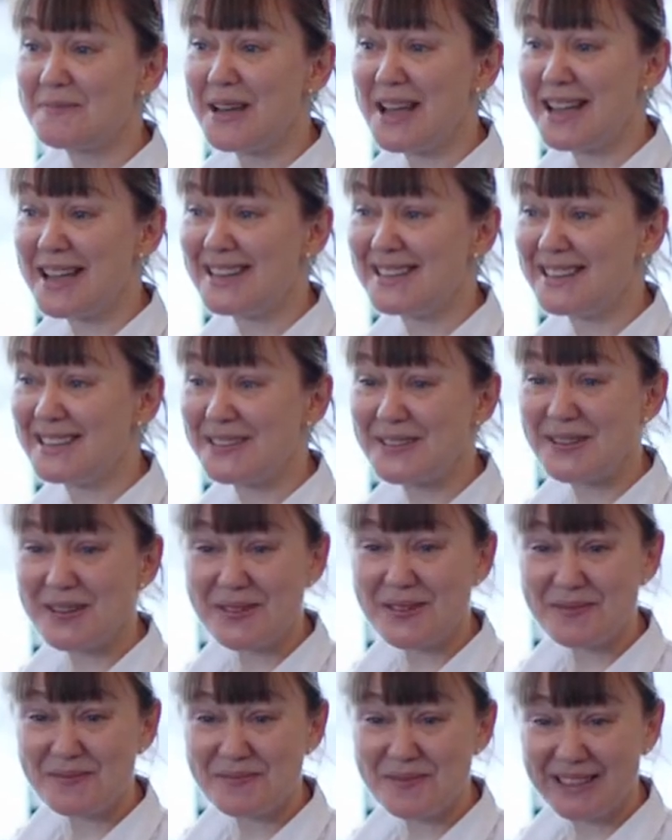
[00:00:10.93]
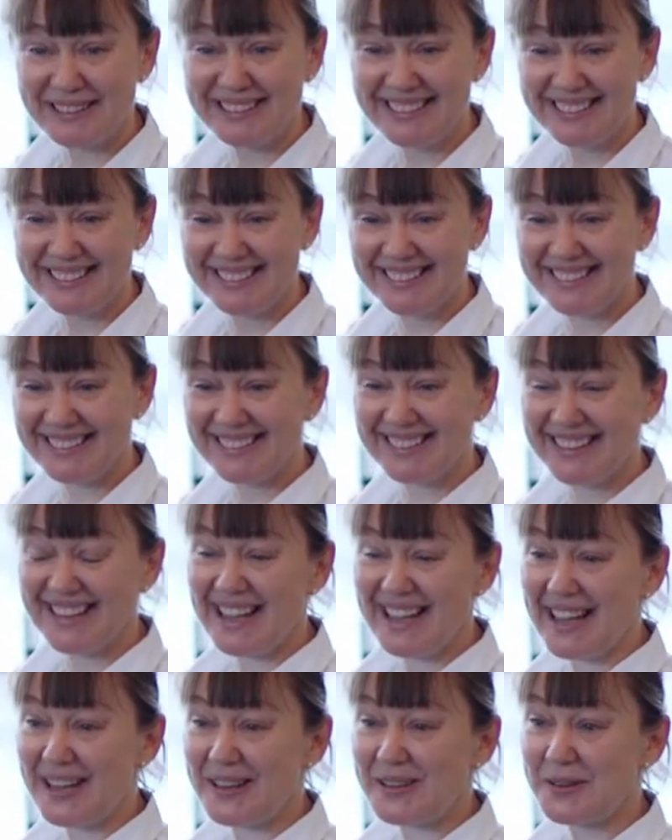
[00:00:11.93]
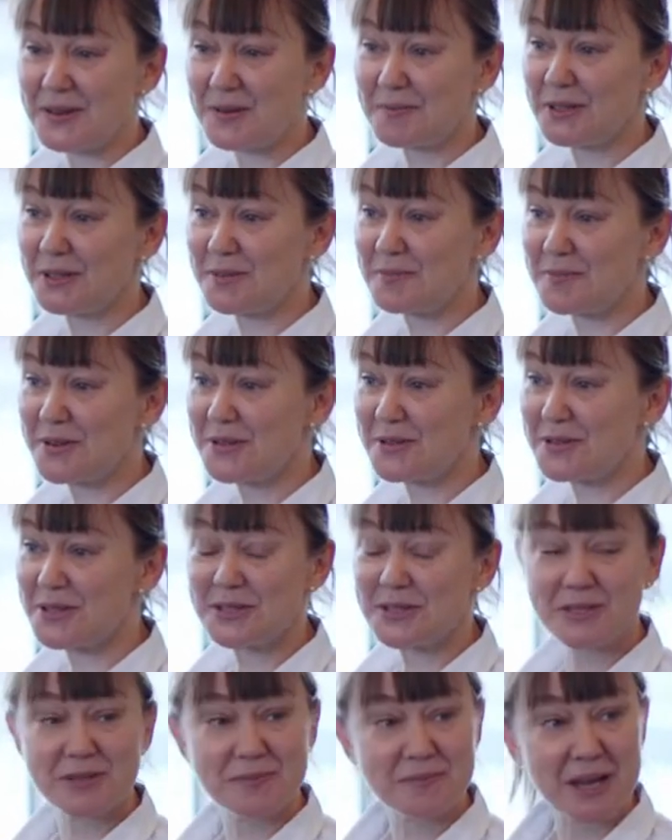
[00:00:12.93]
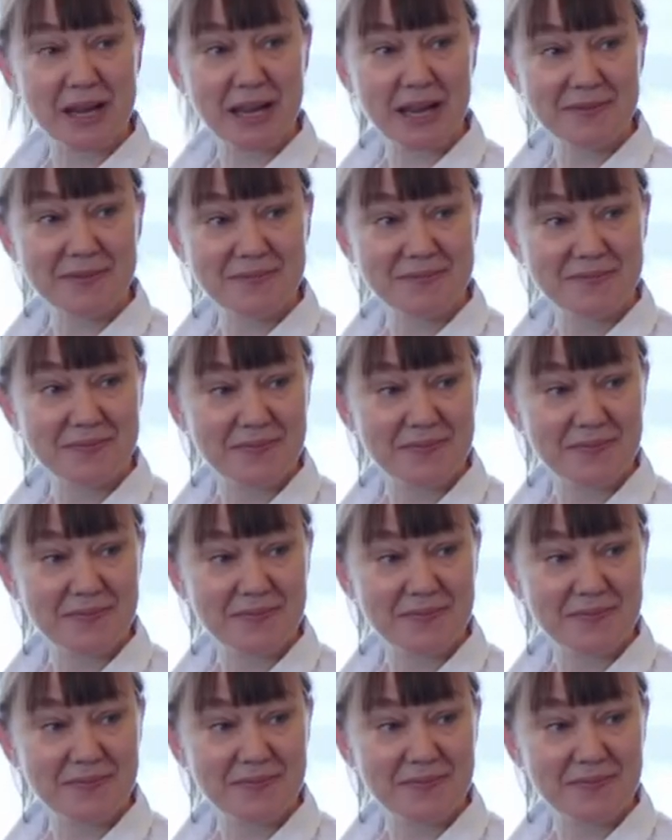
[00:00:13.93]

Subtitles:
pain at home and herbal approaches to pain.